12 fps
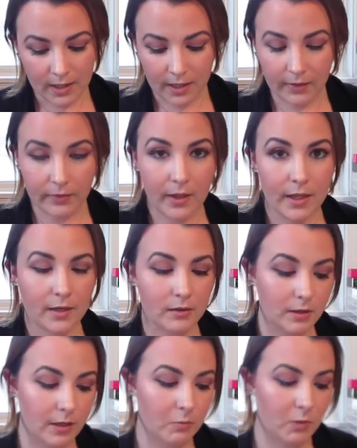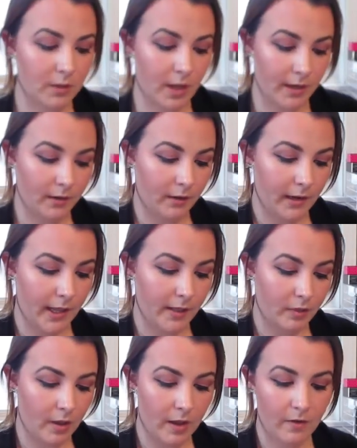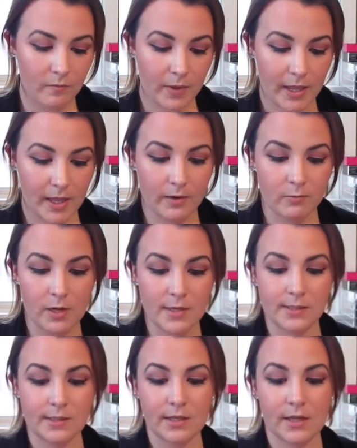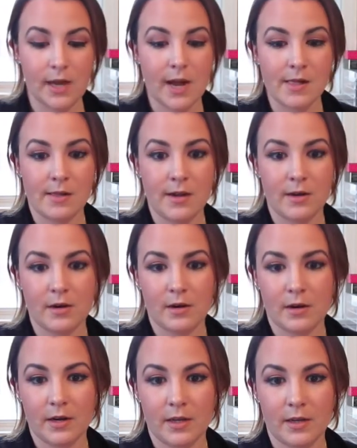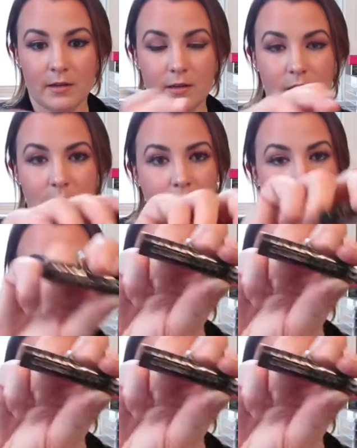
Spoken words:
And then liquid liner, I love my NYC eyeliner in the color